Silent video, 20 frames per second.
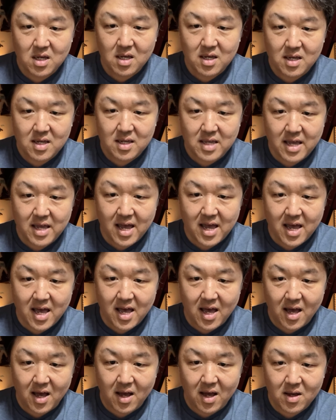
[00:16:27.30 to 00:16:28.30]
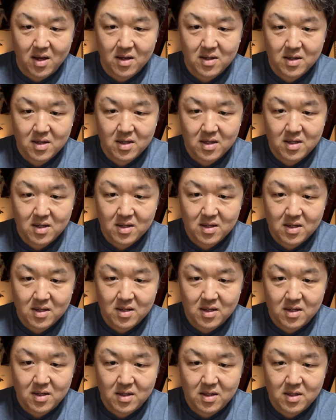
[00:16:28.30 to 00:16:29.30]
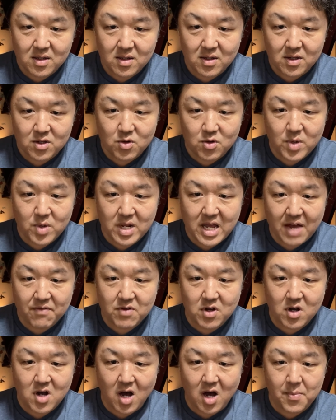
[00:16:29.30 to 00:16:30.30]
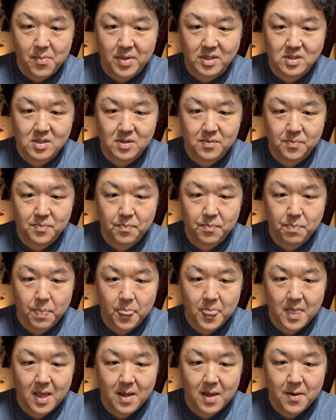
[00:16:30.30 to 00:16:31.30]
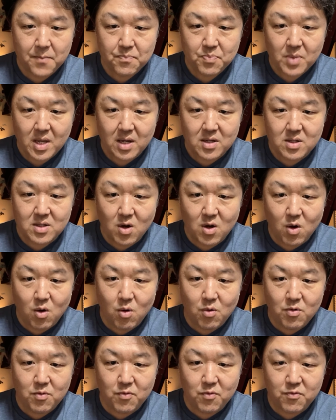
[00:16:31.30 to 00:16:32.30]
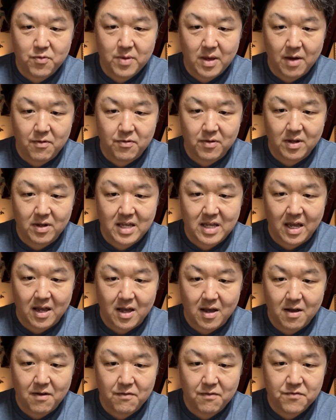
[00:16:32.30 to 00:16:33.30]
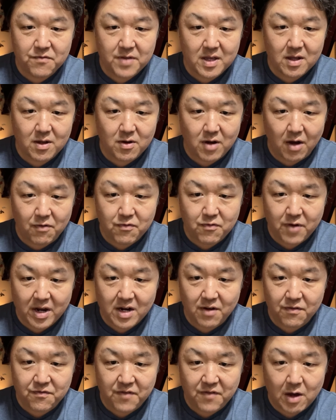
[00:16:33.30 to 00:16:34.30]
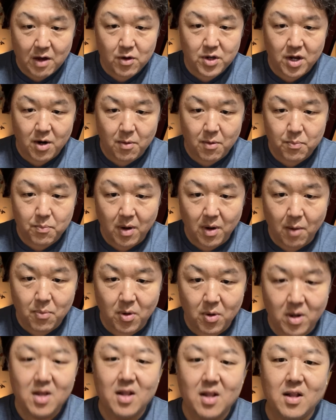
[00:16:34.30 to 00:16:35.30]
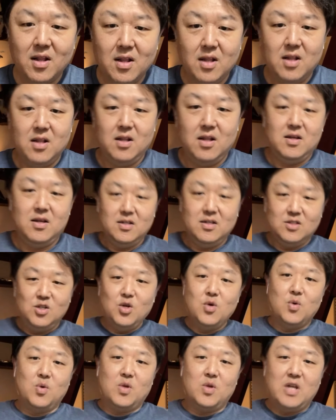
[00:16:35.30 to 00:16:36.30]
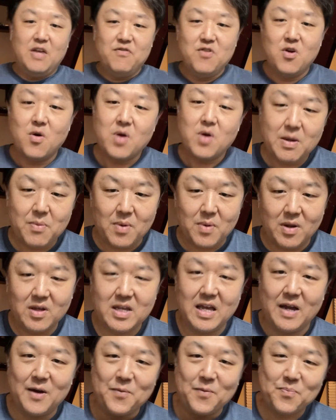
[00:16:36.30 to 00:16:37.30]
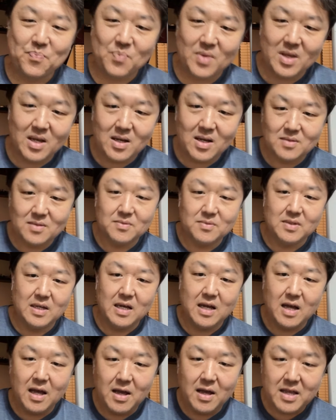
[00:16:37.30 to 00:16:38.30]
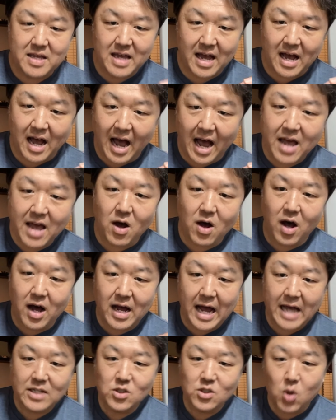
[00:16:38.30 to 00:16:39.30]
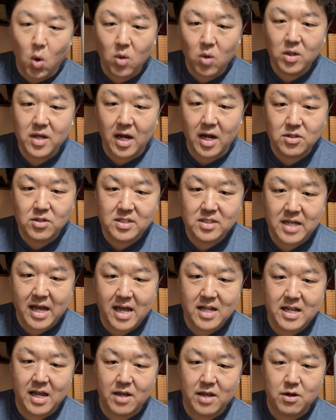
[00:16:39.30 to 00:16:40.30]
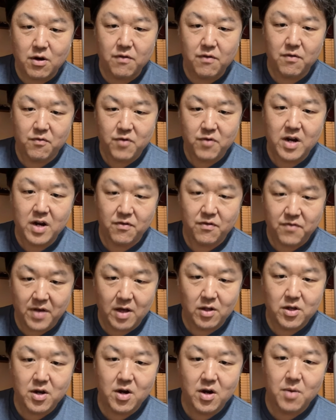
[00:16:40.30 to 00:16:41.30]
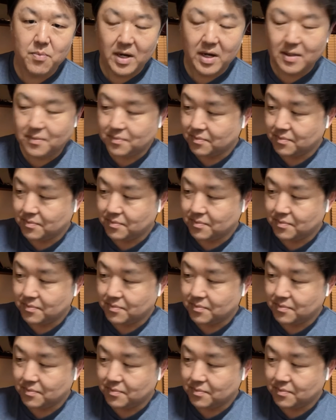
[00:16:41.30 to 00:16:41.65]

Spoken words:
Yeah, you really have good comments. No, okay, feel afraid of failure. Dude, if you already okay, yeah, I totally understand that you're afraid of failure, but